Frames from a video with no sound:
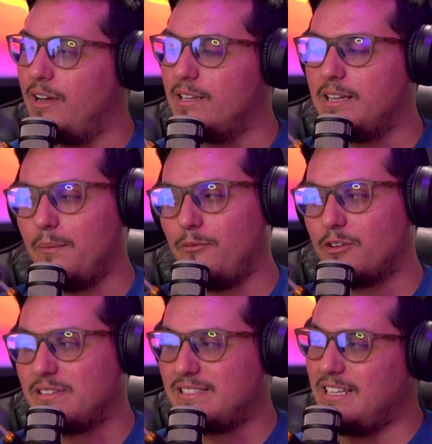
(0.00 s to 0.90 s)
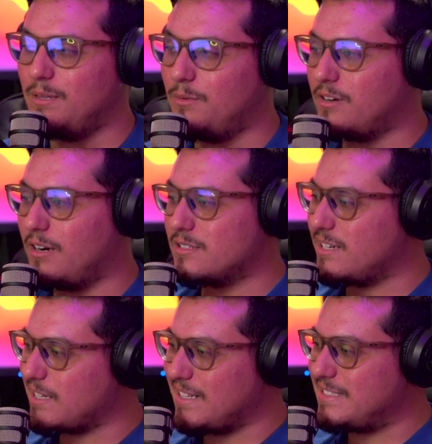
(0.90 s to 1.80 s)
not for his dealable
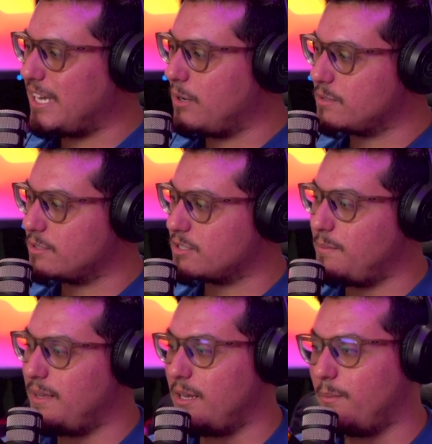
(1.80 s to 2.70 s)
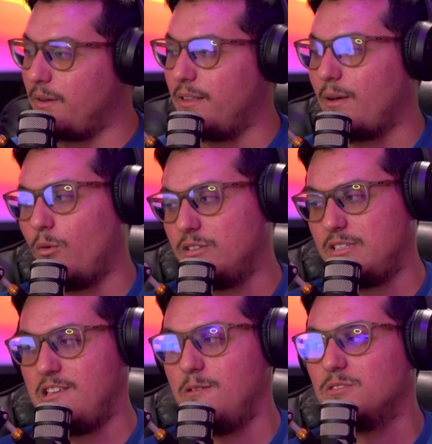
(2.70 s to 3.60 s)
contract. I doubt there's going to be anybody that wants to
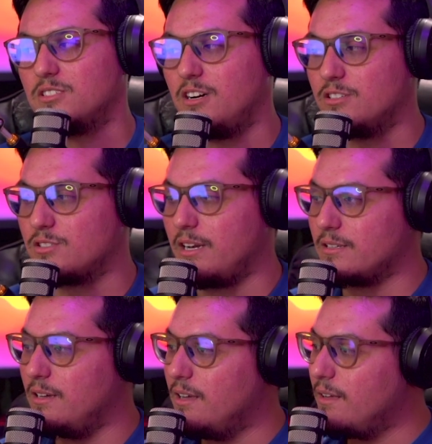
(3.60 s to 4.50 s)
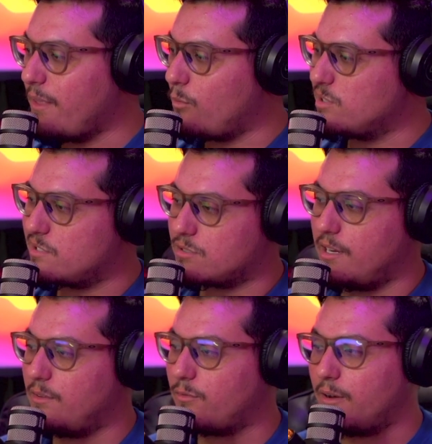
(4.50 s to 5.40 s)
keep his contract, that wants to
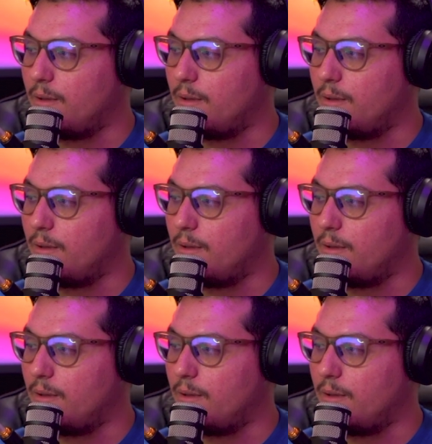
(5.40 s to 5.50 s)
trade for it